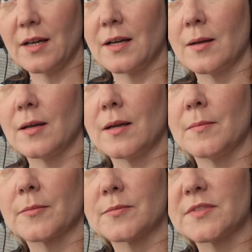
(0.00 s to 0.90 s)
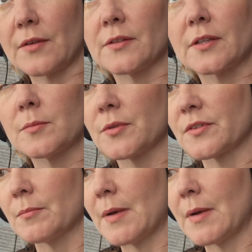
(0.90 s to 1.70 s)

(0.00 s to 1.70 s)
I'm definitely going to put some